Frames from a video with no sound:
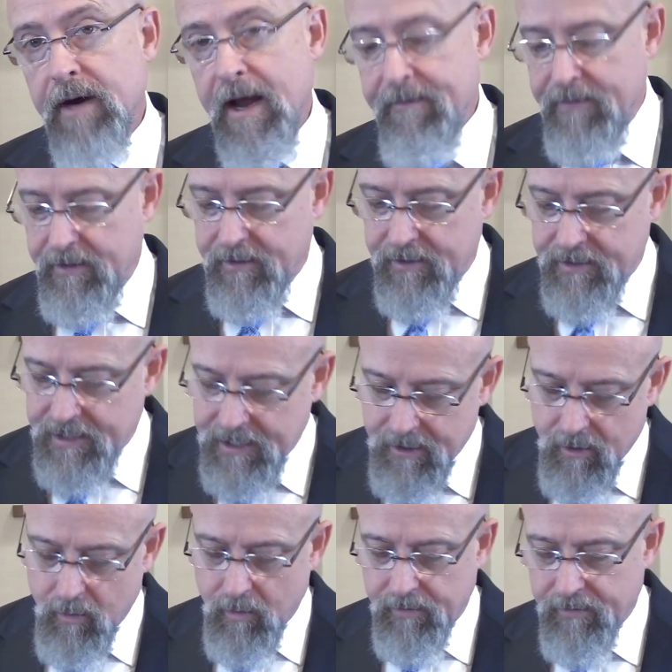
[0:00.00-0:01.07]
having to
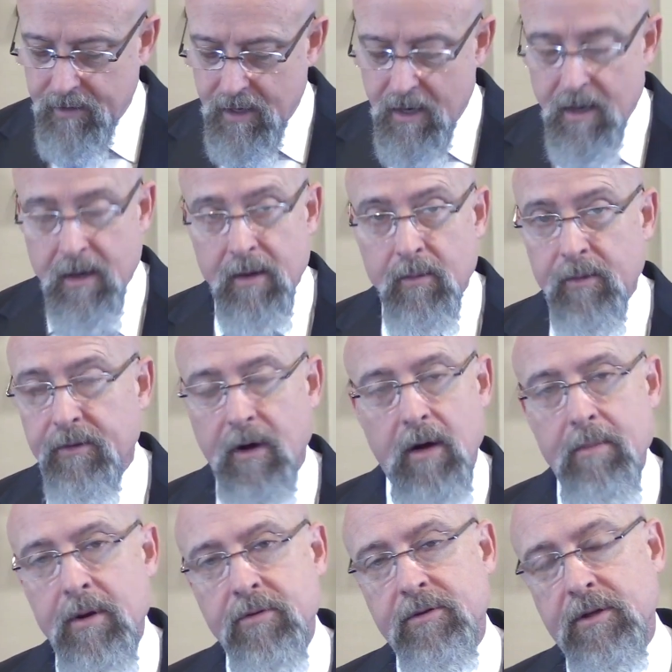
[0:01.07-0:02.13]
deal with, with
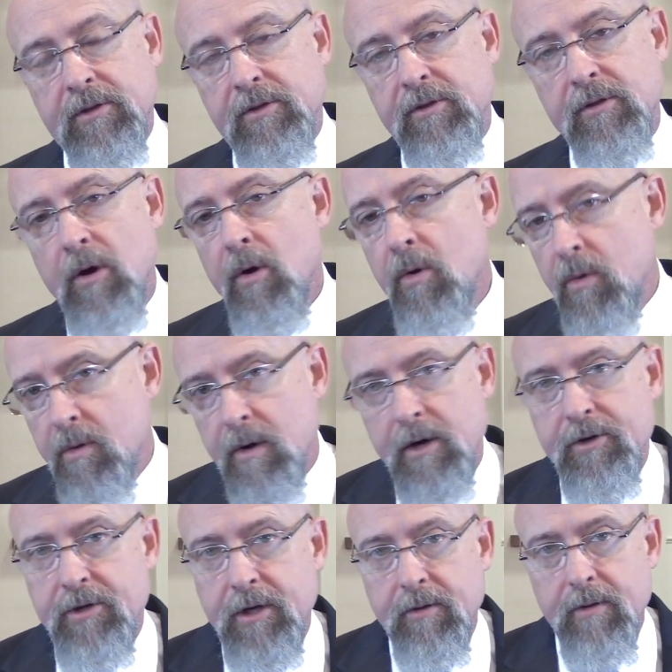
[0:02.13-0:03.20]
almost a
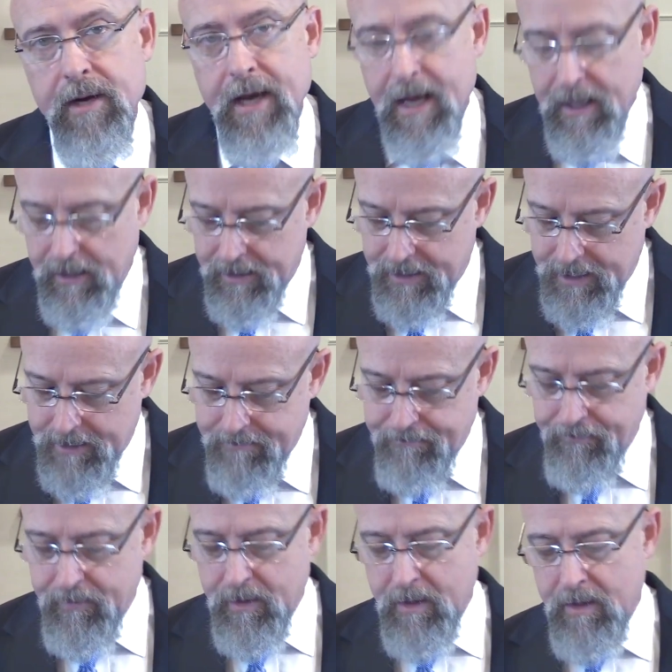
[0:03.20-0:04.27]
soul-crushing reality,
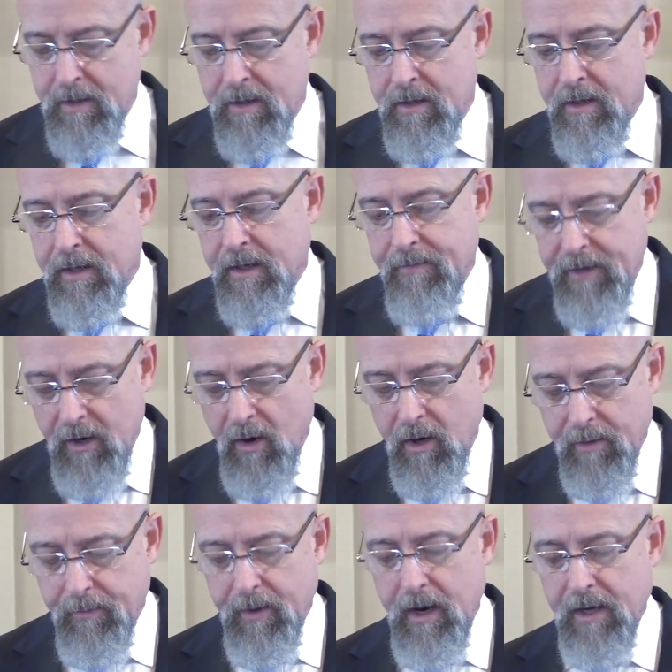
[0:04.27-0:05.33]
can be hard
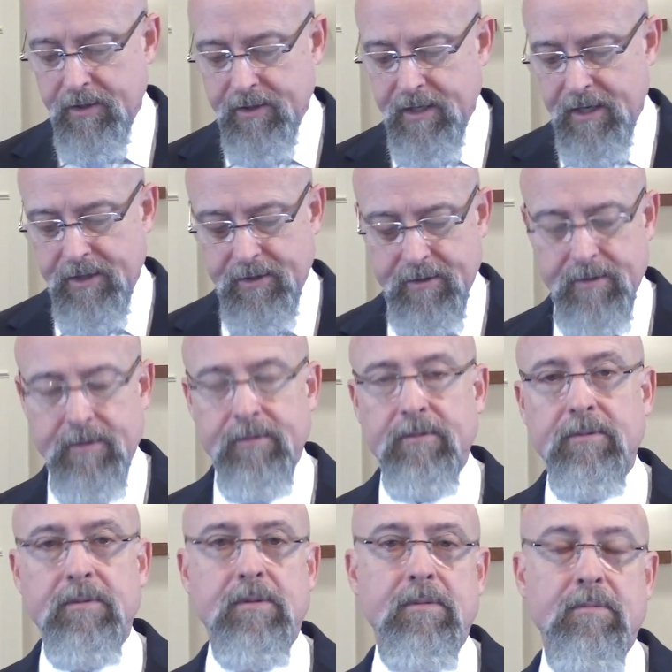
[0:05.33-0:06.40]
to process.
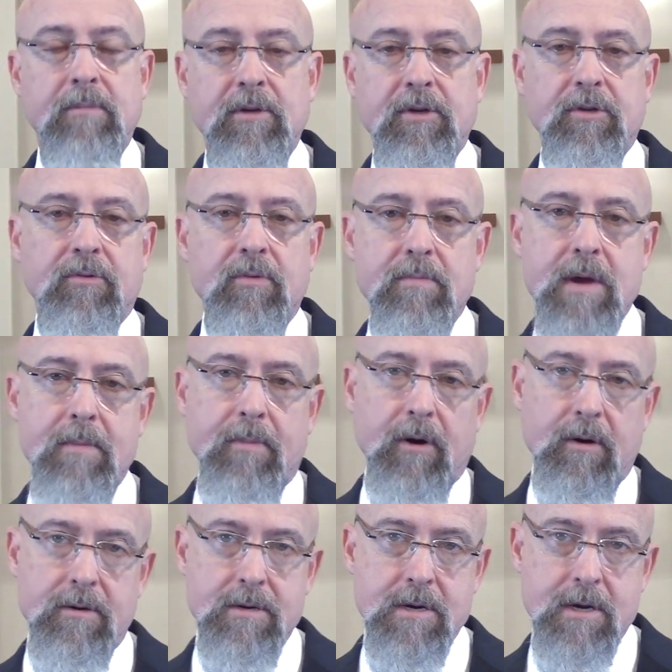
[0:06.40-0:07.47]
But just
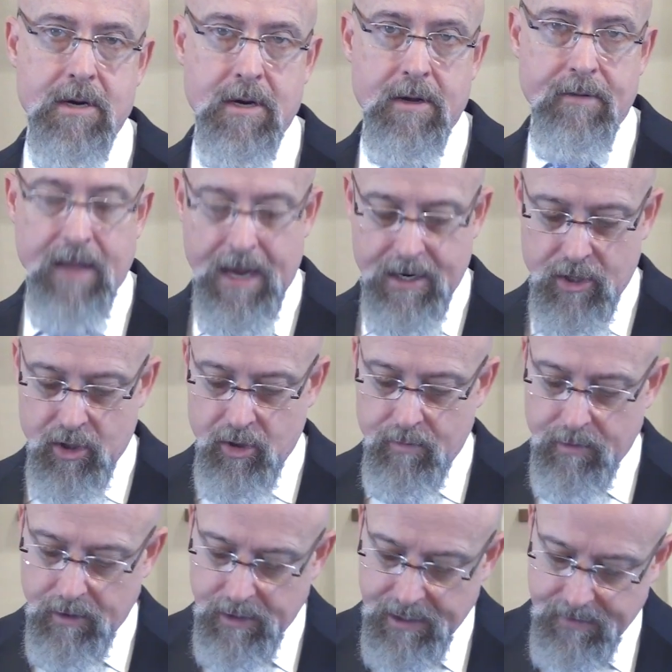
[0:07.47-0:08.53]
remember that new
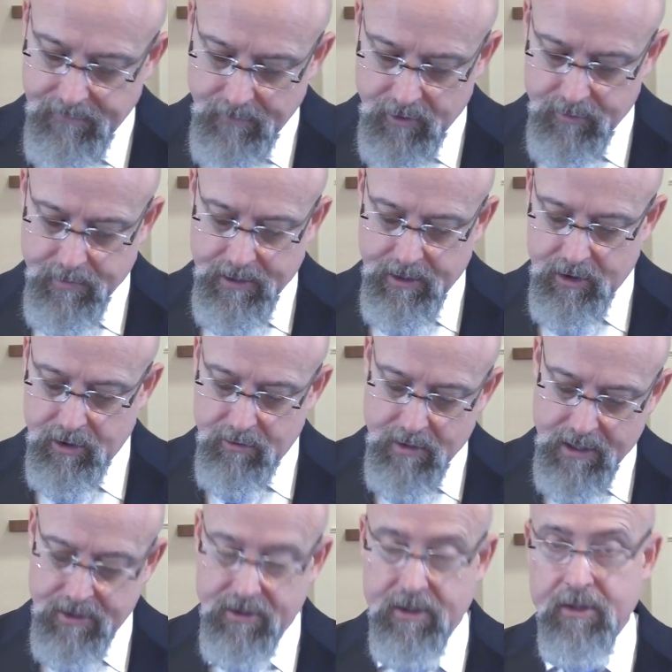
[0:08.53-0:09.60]
believers being
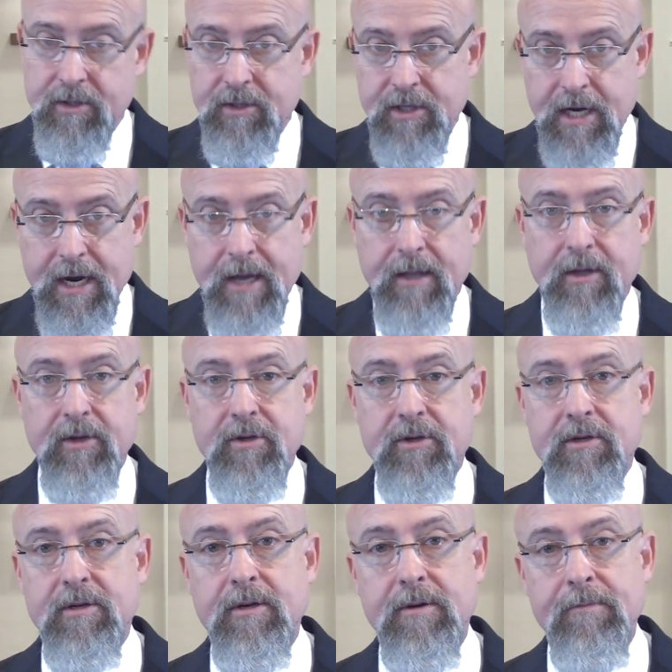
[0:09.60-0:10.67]
stretched and challenged